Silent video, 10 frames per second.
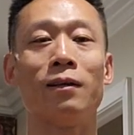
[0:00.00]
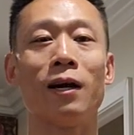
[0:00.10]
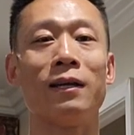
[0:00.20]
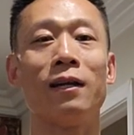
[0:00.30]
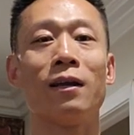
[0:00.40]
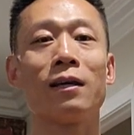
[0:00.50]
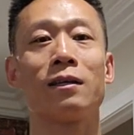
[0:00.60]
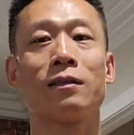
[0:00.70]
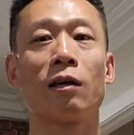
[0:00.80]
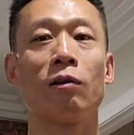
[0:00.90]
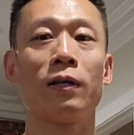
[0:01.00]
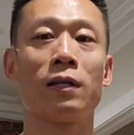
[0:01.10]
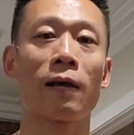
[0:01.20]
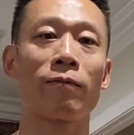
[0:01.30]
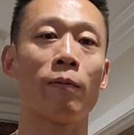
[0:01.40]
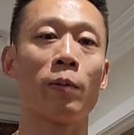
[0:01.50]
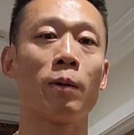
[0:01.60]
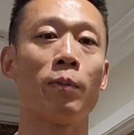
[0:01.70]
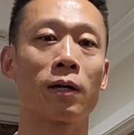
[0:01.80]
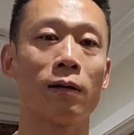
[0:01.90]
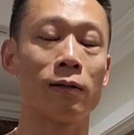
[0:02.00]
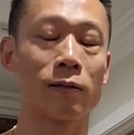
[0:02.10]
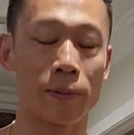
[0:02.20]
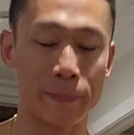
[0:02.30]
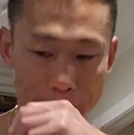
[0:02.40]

I didn't necessarily take from her because